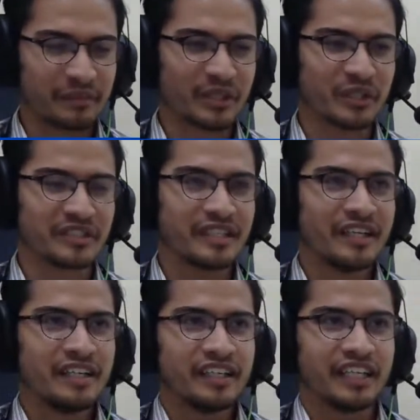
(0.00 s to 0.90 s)
Because
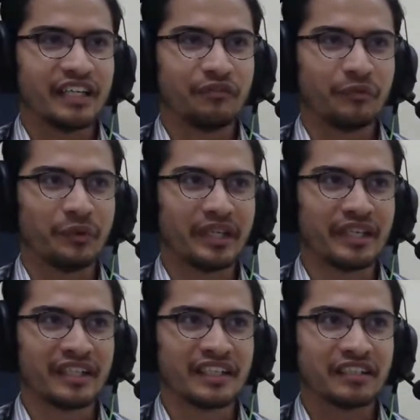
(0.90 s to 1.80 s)
if
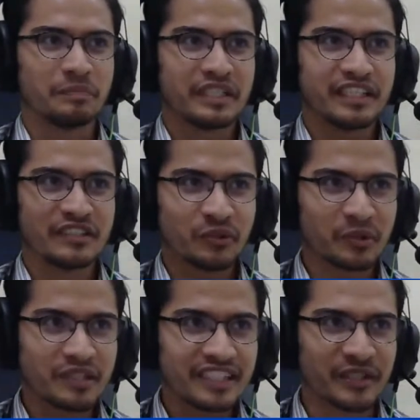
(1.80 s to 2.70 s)
we are speaking
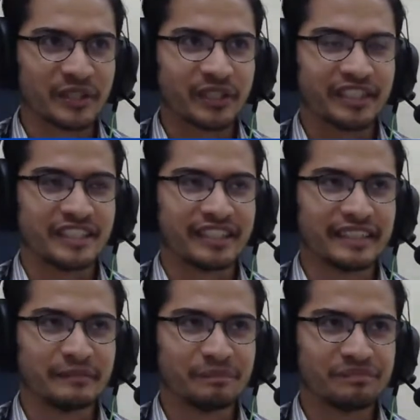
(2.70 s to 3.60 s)
solely on
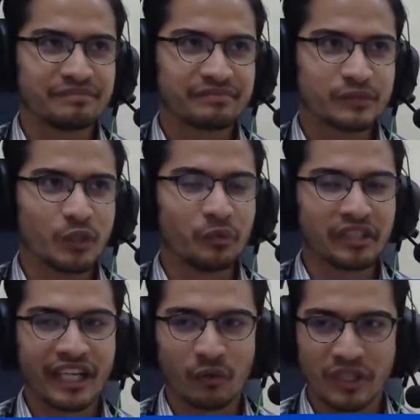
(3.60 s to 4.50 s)

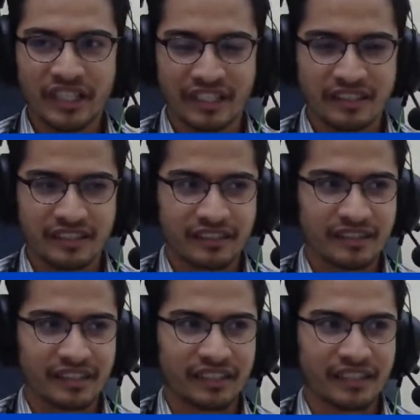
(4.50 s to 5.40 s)
computer networking
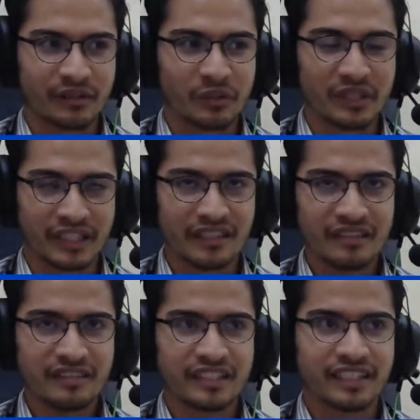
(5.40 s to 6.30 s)
only,
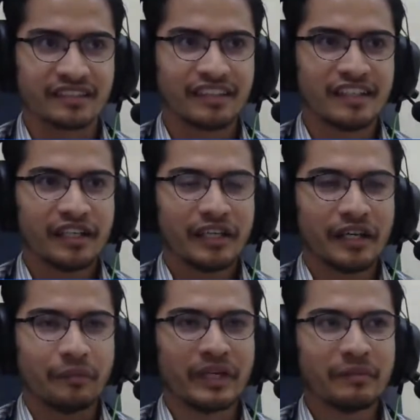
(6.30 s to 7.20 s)
then
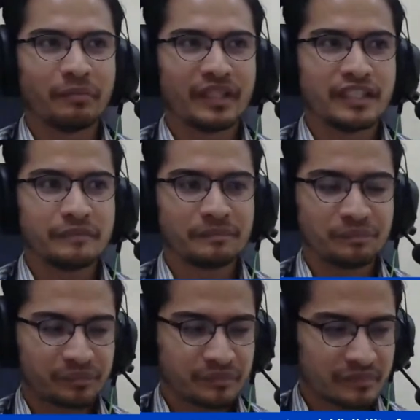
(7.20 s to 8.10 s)
maybe
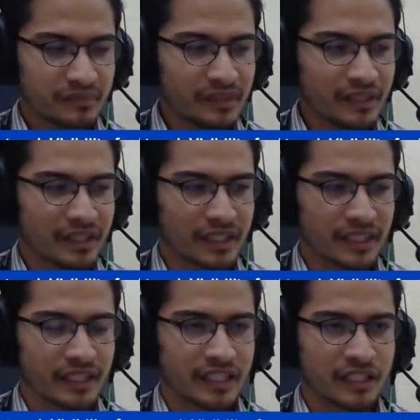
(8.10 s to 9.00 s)

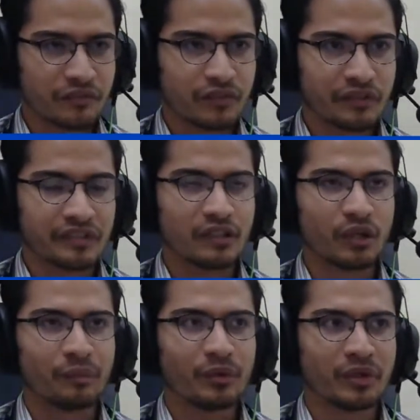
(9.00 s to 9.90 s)
it involves a
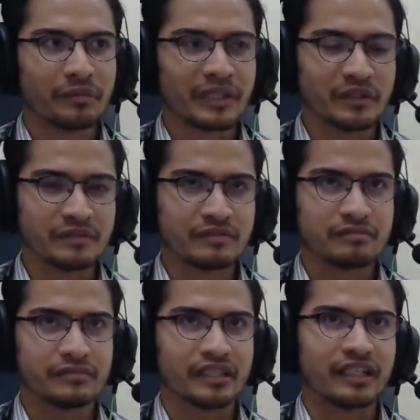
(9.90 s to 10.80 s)
lot more about
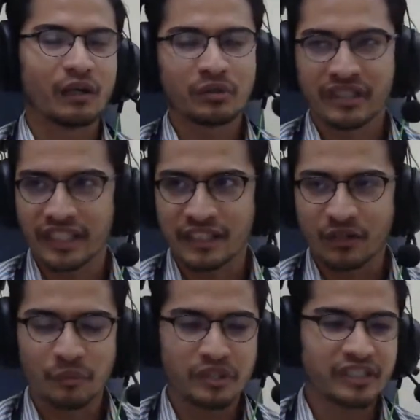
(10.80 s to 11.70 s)
routing,
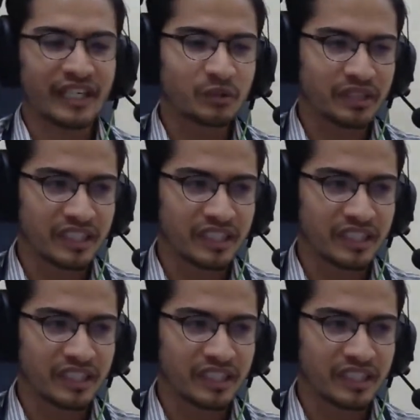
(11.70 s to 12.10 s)
computer